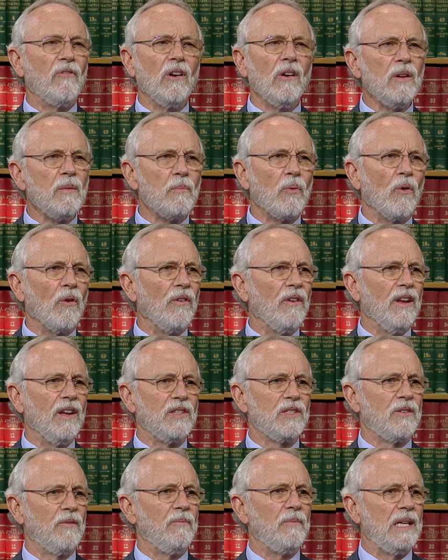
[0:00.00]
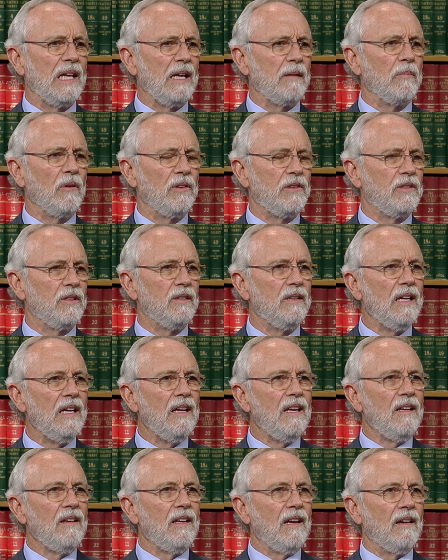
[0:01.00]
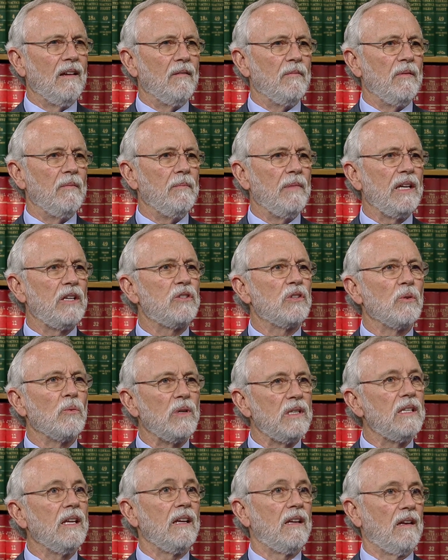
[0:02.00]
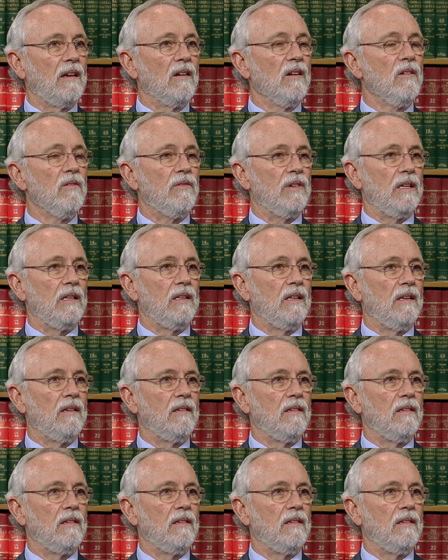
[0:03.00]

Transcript: very important to us to be able to make sure we take care of it,